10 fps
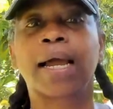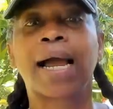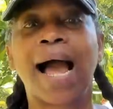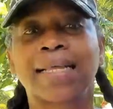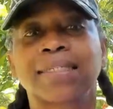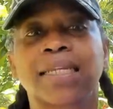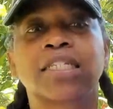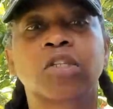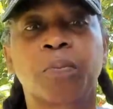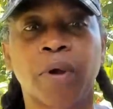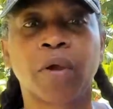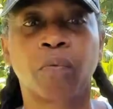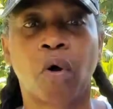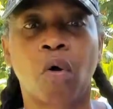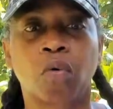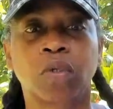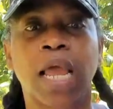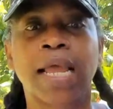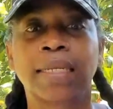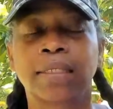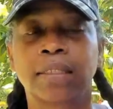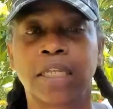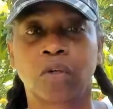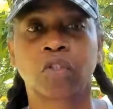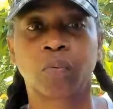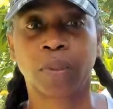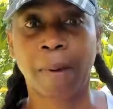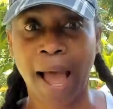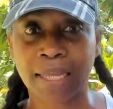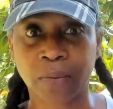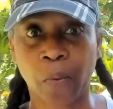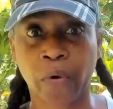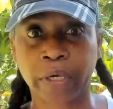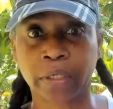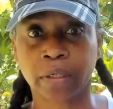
Constant Spring Road deals with passport